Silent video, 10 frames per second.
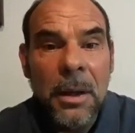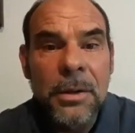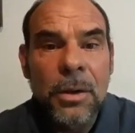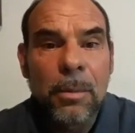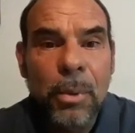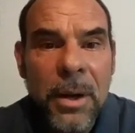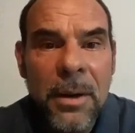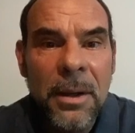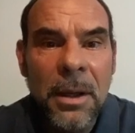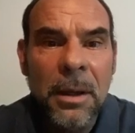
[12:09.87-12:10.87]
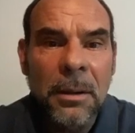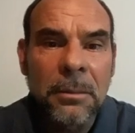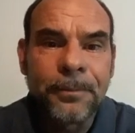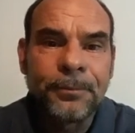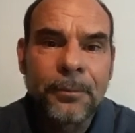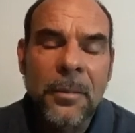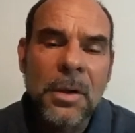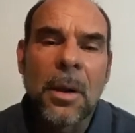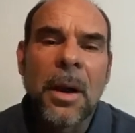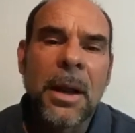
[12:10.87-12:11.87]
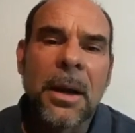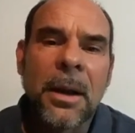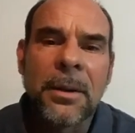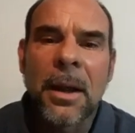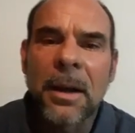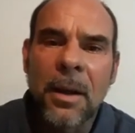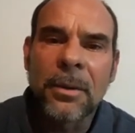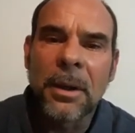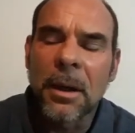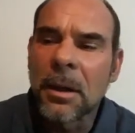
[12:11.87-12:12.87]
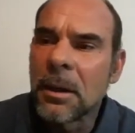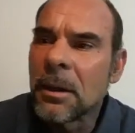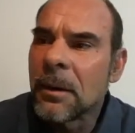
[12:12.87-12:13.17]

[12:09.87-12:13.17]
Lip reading: is your breathing. So I got to get that out there.